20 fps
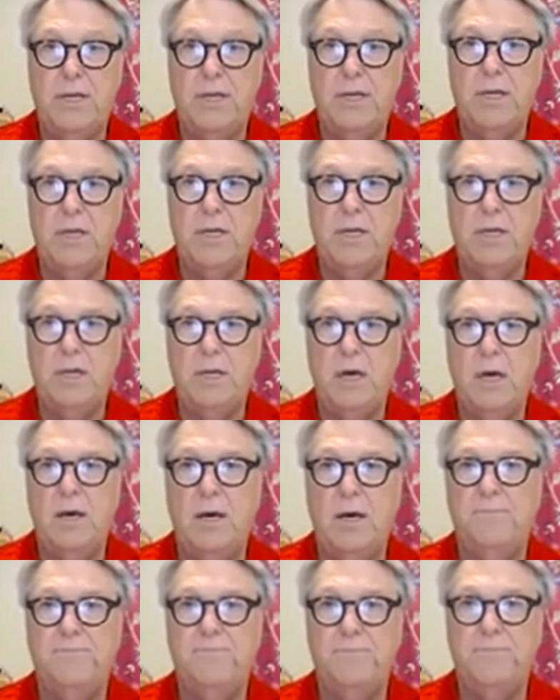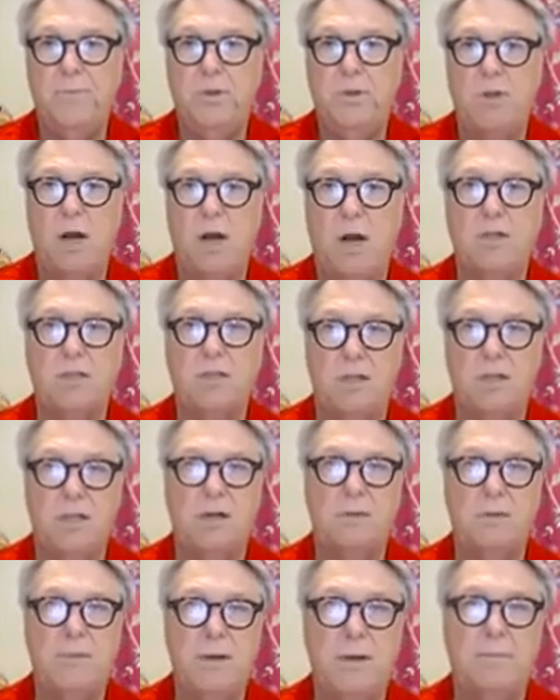is talks a
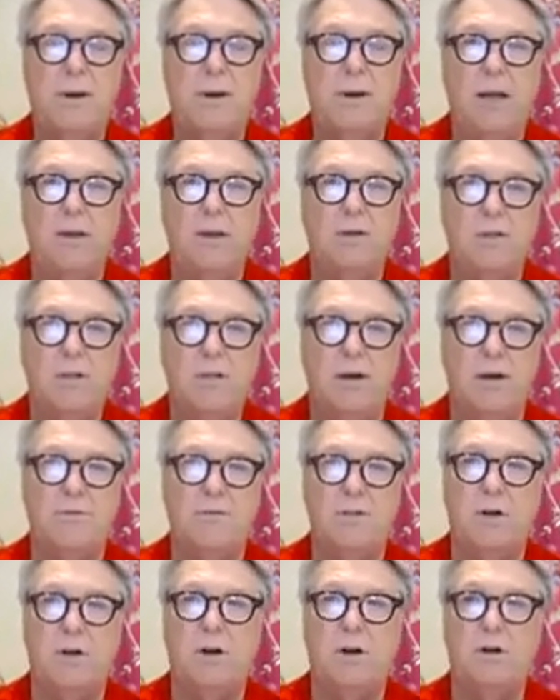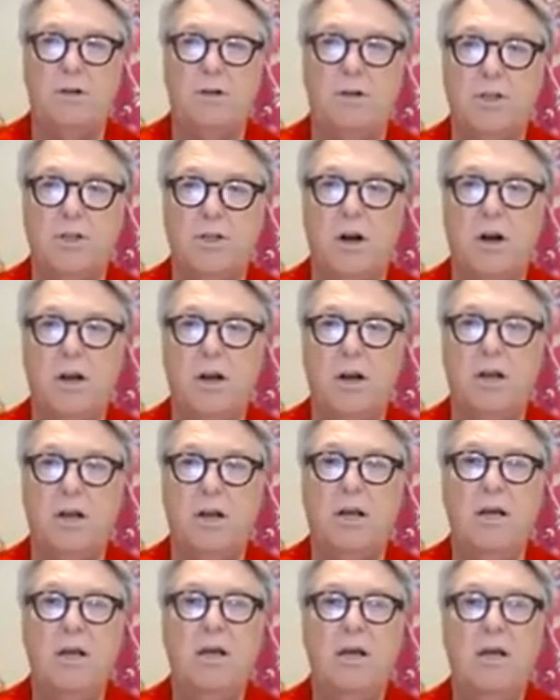little bit about your soft starter starting.
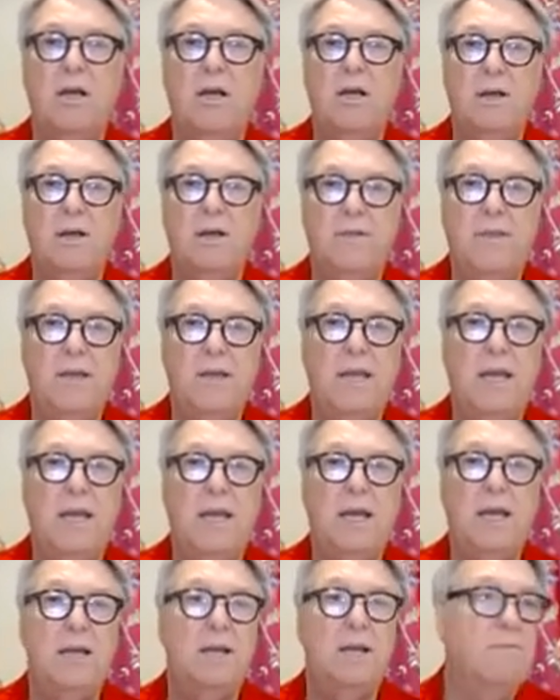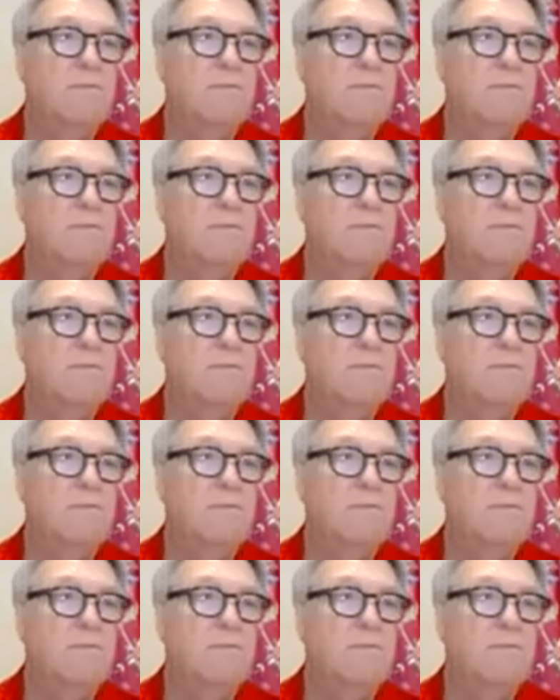The